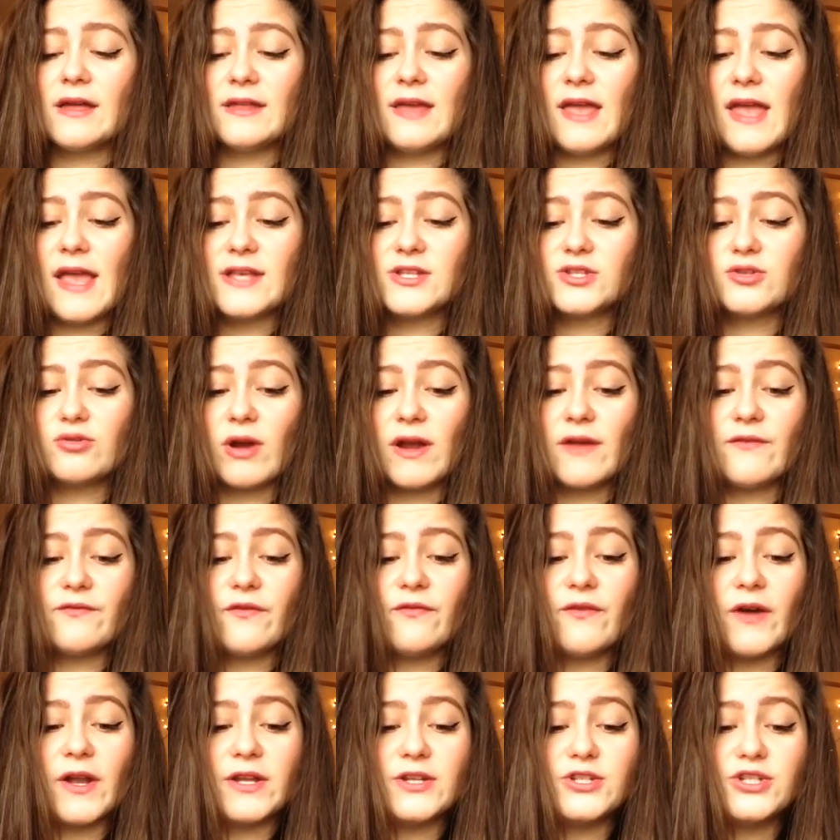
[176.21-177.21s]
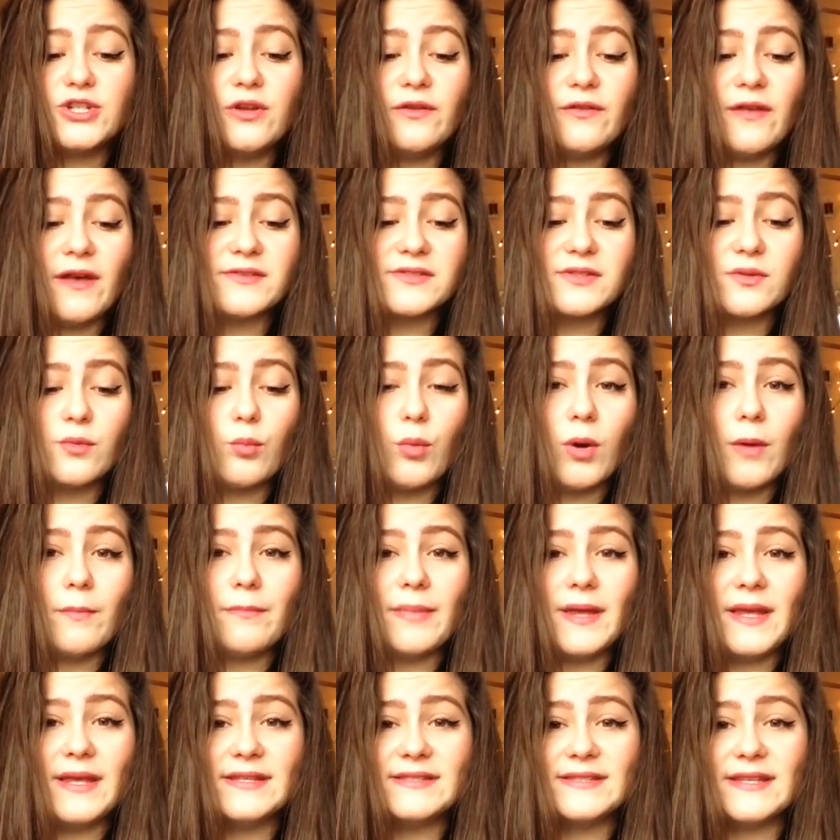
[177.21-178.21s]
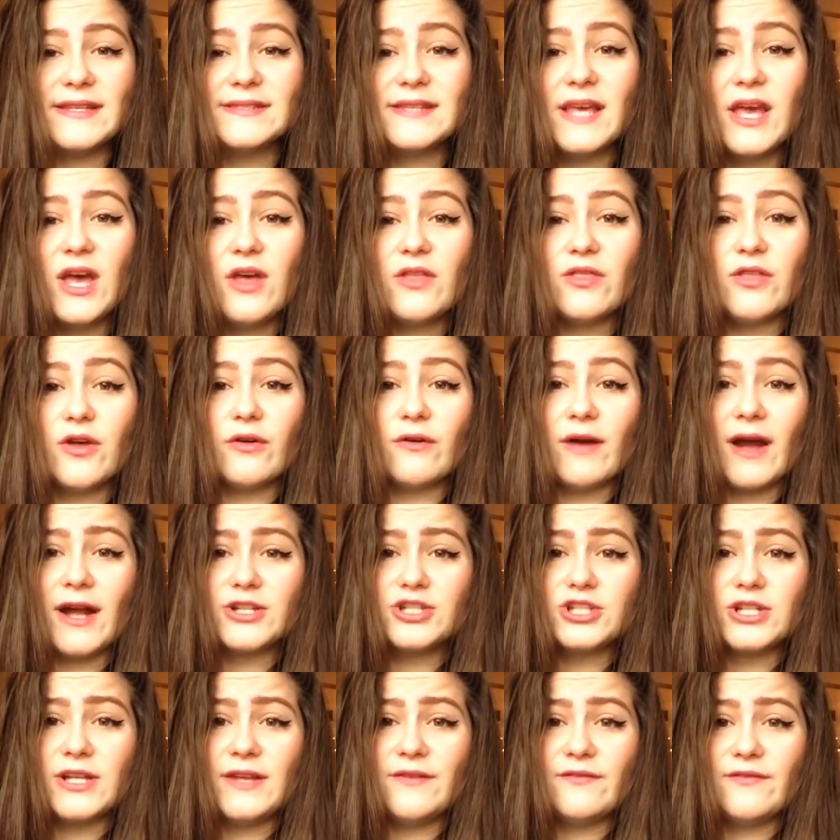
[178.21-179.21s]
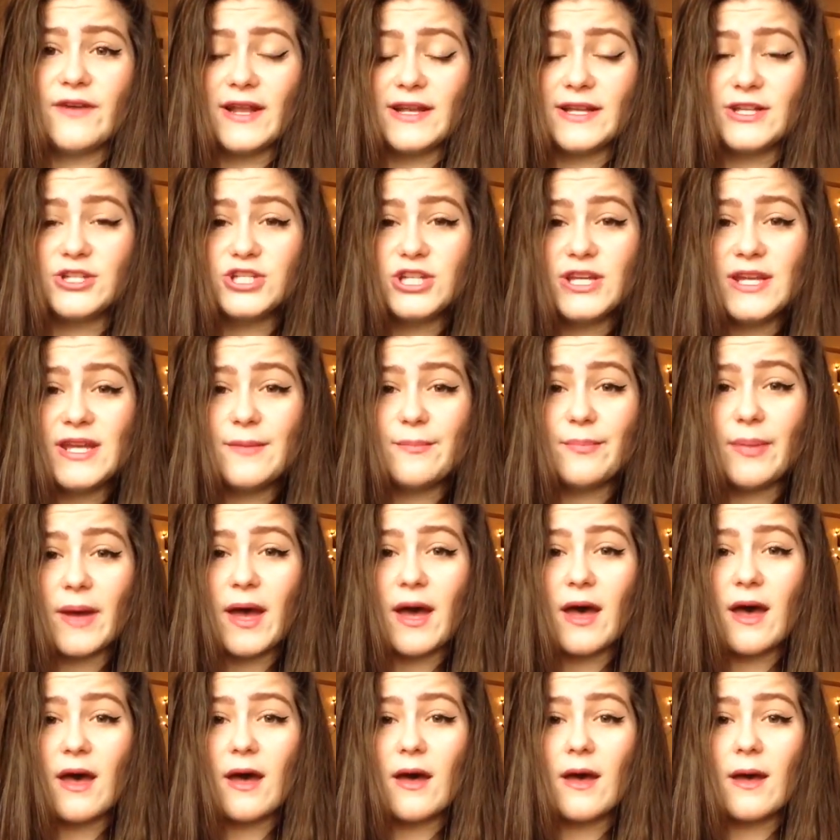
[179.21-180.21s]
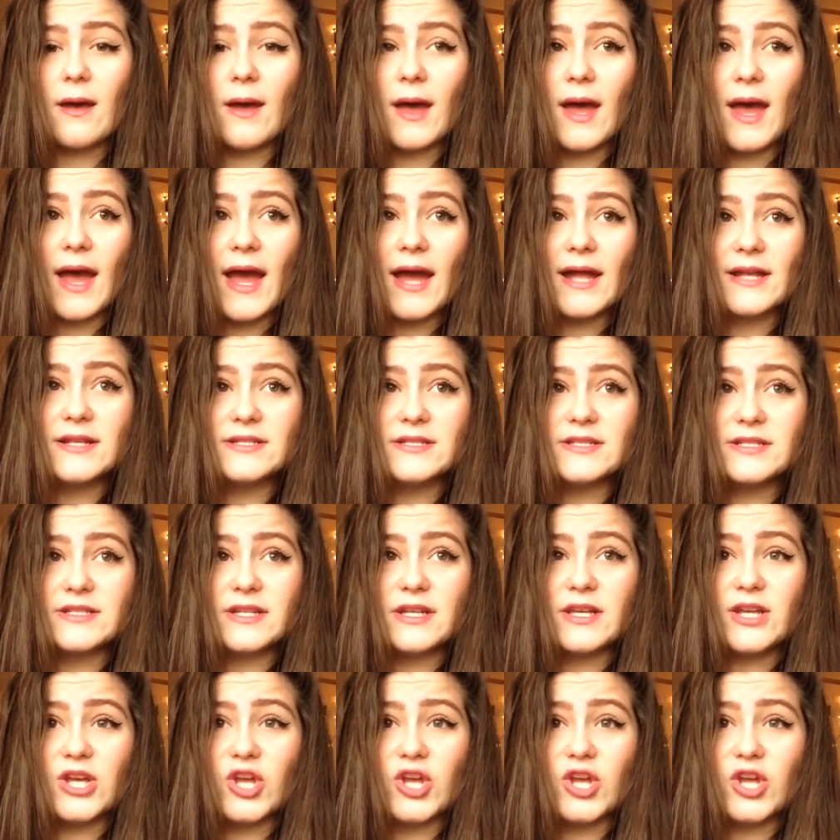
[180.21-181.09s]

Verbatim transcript: it's great for finding 2001 pieces that are actually fairly cheap uh, and